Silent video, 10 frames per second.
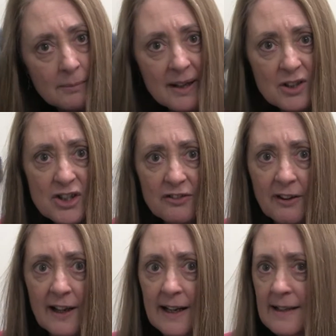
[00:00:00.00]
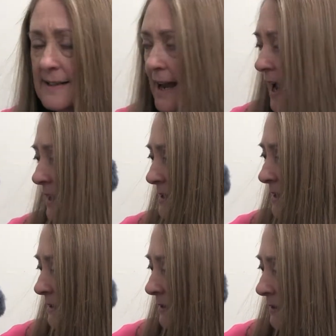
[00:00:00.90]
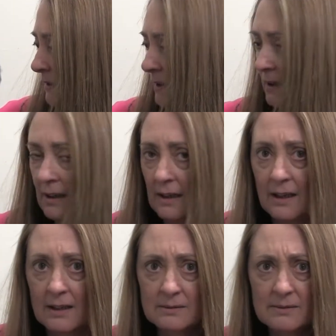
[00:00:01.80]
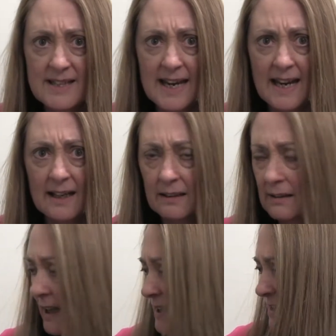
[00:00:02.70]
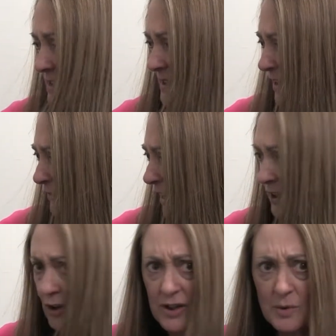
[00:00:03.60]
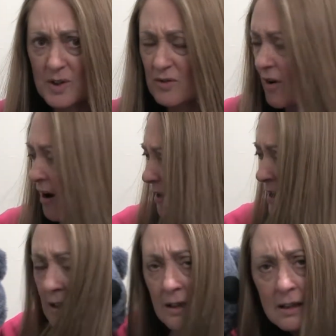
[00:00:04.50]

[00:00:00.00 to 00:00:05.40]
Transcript: because you're feeling sad. Oh dear, that doesn't sound very good. What's wrong?